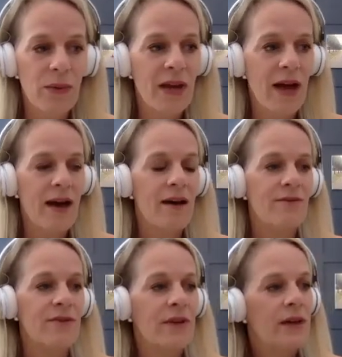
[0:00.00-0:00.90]
We
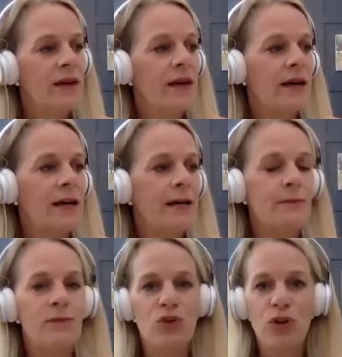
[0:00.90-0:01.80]
have
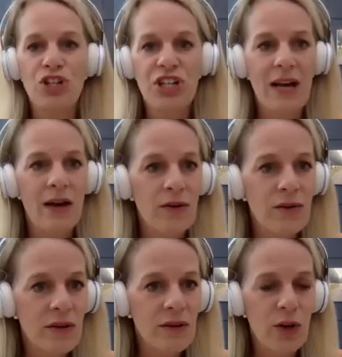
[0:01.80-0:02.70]

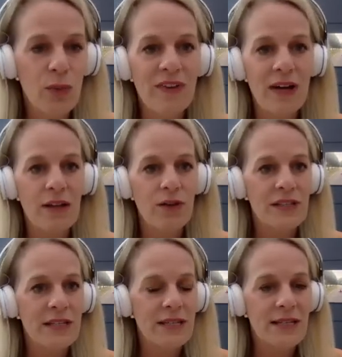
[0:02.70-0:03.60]
Georgetown, we've got all the
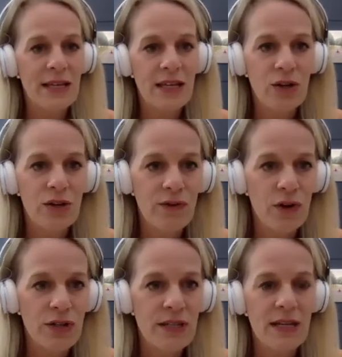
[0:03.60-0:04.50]
DC
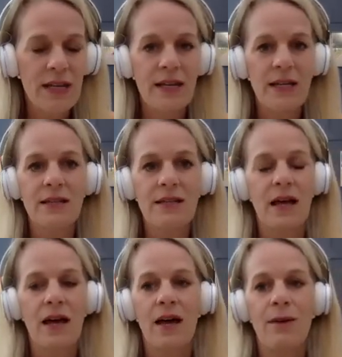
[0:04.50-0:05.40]
universities,
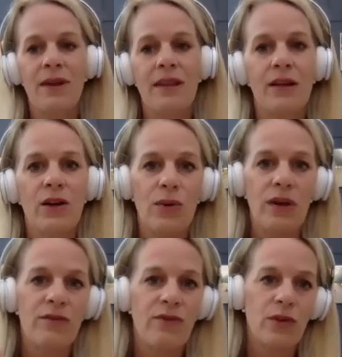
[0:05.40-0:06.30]
and then
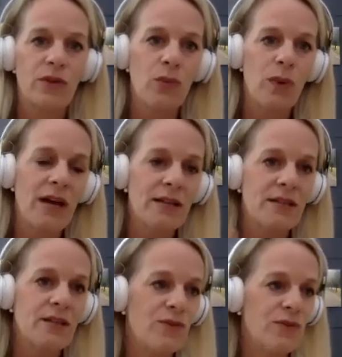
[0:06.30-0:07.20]
going further
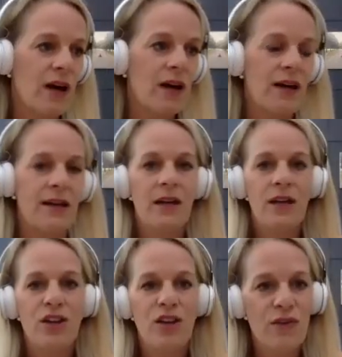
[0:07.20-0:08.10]
west, you've got
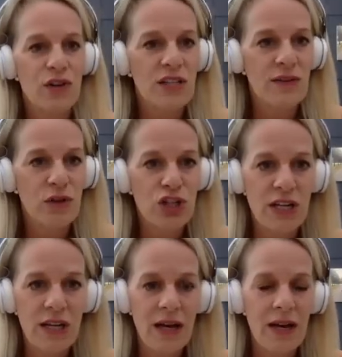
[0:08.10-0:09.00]
University of
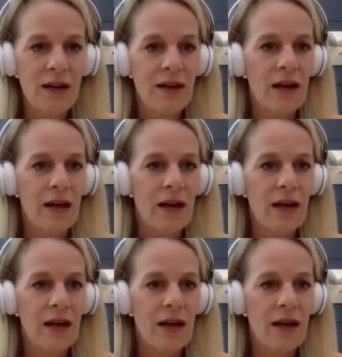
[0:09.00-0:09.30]
Virginia,